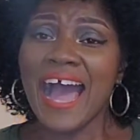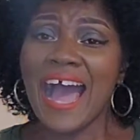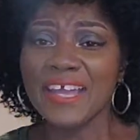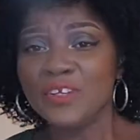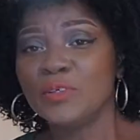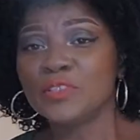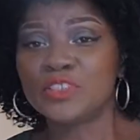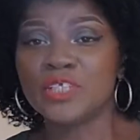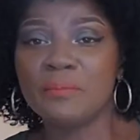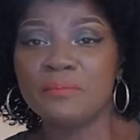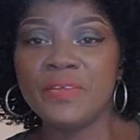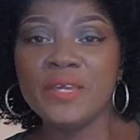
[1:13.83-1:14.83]
I know
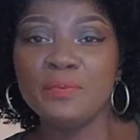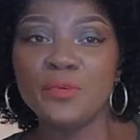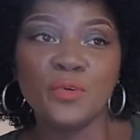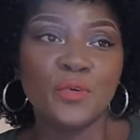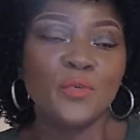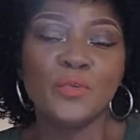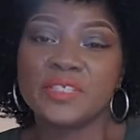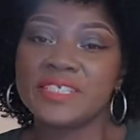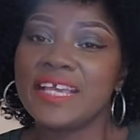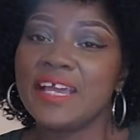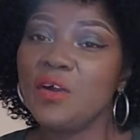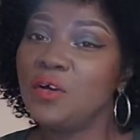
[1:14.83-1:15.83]
some people will
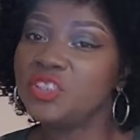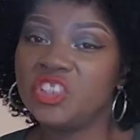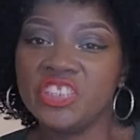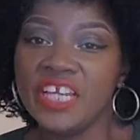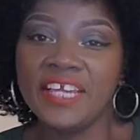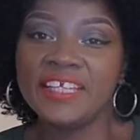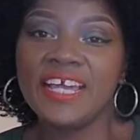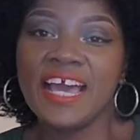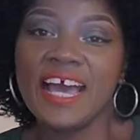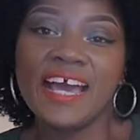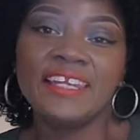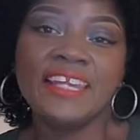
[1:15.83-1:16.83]
say, "Oh, Jane,
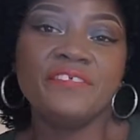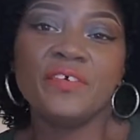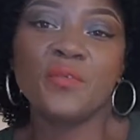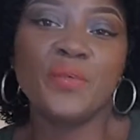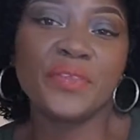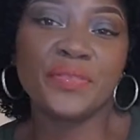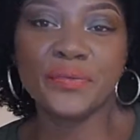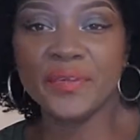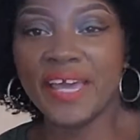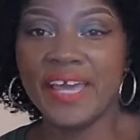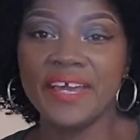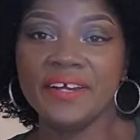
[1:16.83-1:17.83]
I never went through
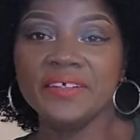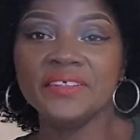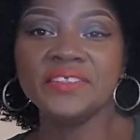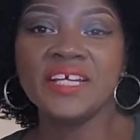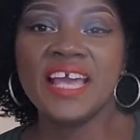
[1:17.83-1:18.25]
hell."